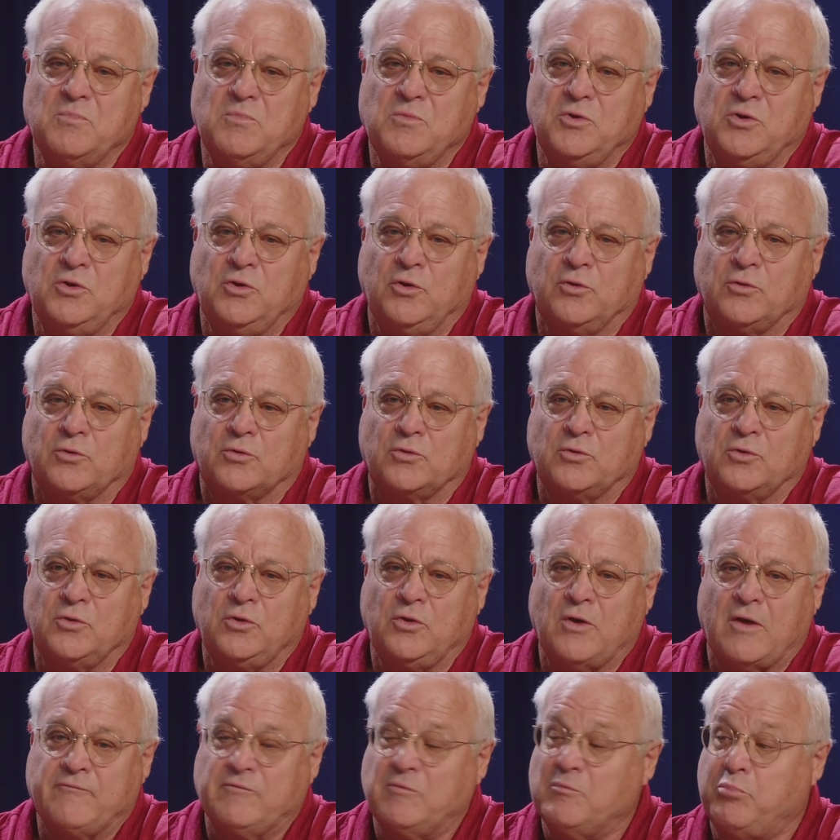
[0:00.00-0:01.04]
You
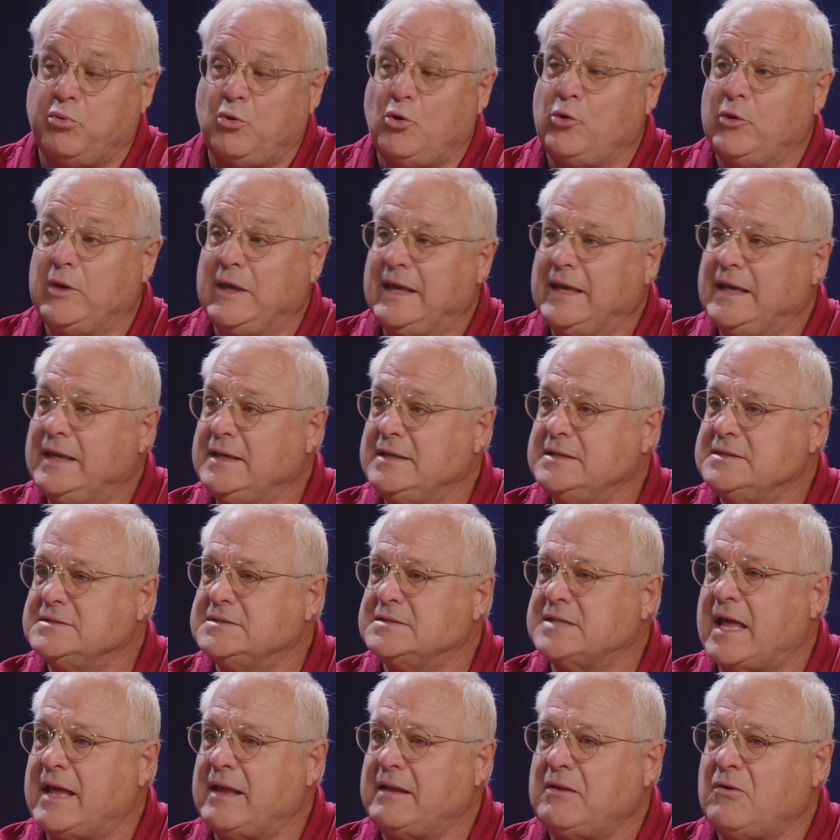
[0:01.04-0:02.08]
have employees
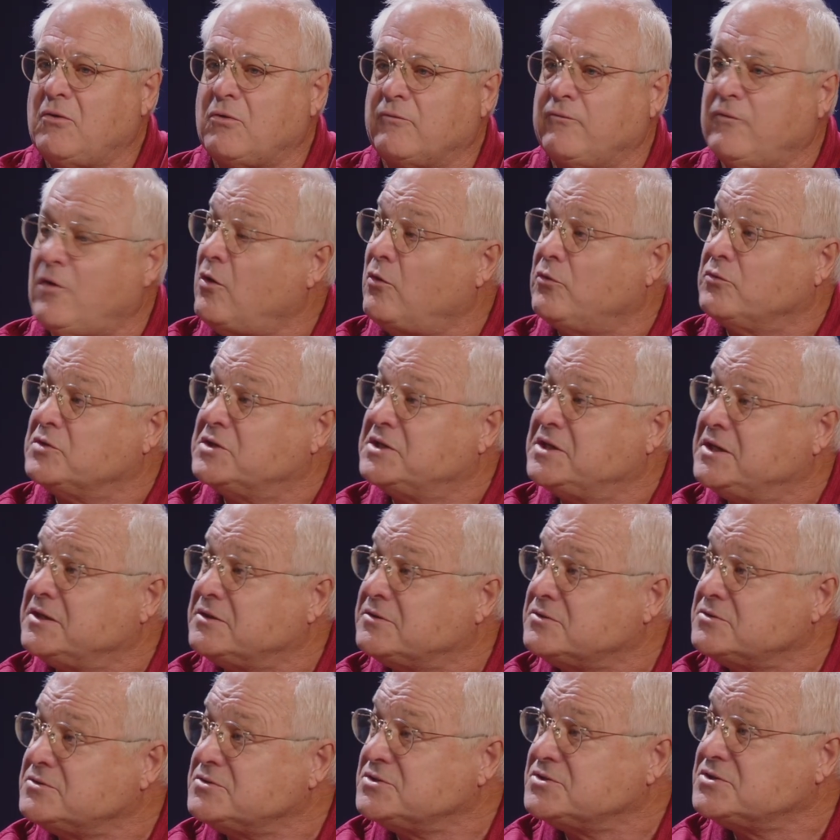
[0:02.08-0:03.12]
that are
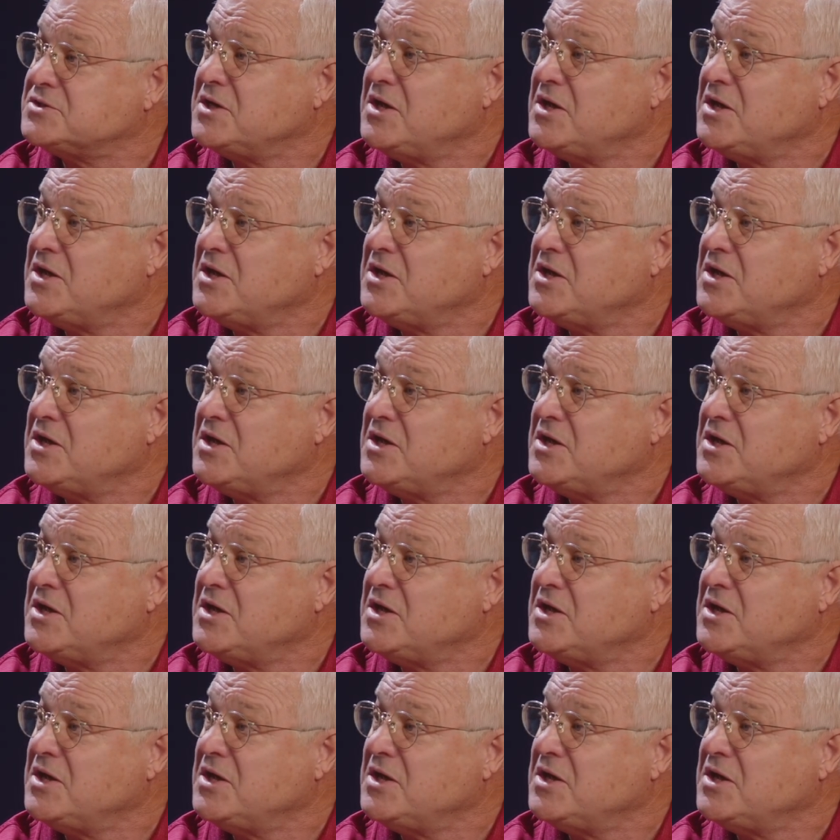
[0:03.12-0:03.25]
volunteers.